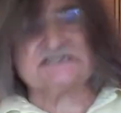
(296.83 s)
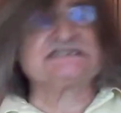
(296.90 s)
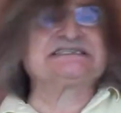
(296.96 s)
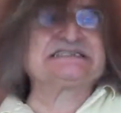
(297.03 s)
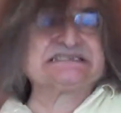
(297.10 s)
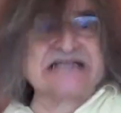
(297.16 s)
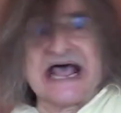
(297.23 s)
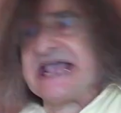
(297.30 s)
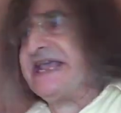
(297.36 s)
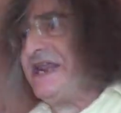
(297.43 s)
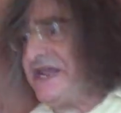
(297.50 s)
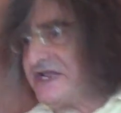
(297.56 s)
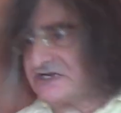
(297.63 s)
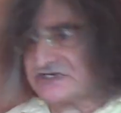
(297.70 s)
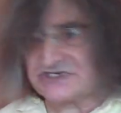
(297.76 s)

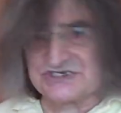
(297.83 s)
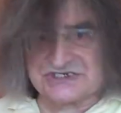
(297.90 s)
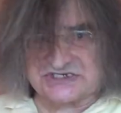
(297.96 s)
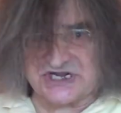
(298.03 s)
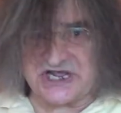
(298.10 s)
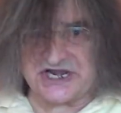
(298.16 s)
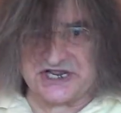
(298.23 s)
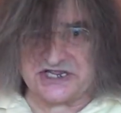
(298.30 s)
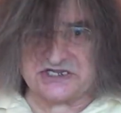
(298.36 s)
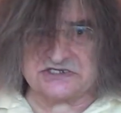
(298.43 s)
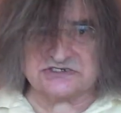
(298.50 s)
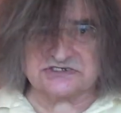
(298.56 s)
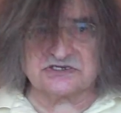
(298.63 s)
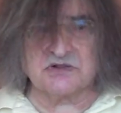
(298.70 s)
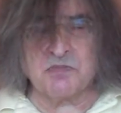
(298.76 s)
citing
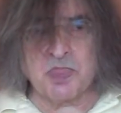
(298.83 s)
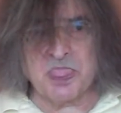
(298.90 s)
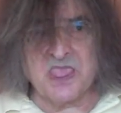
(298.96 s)
studies?